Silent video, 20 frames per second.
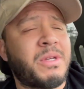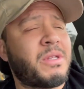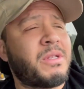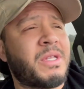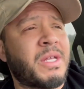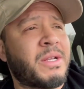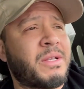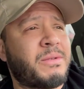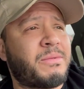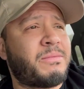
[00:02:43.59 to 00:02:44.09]

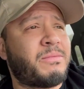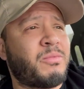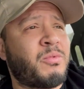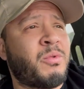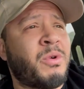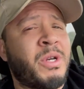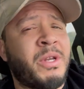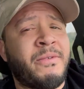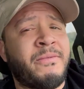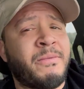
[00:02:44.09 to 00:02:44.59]
That
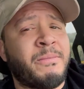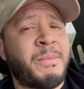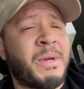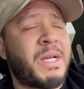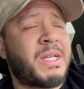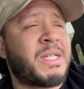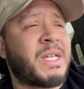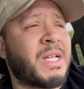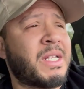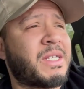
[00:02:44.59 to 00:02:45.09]
wouldn't even make
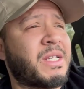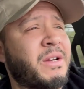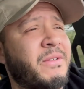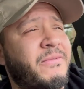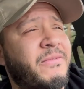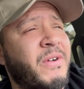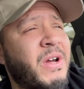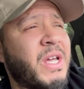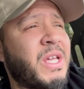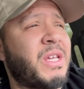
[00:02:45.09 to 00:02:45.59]
sense in a
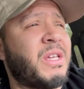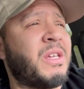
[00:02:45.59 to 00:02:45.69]
fight,